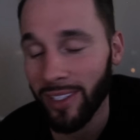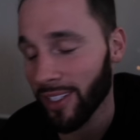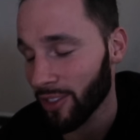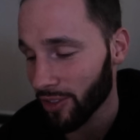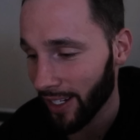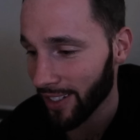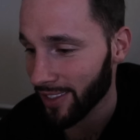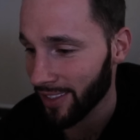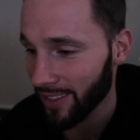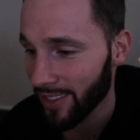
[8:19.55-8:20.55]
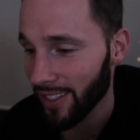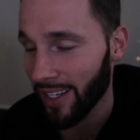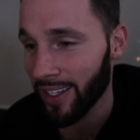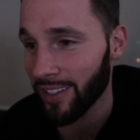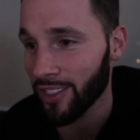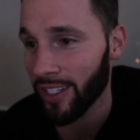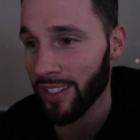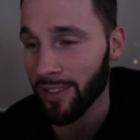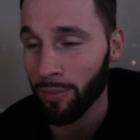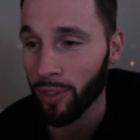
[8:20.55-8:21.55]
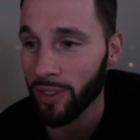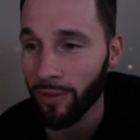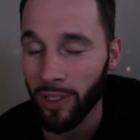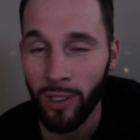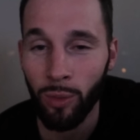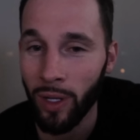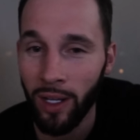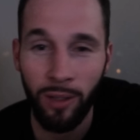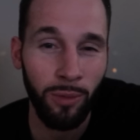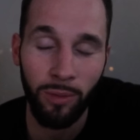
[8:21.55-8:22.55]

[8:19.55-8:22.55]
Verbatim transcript: contractions and she has to push for a little while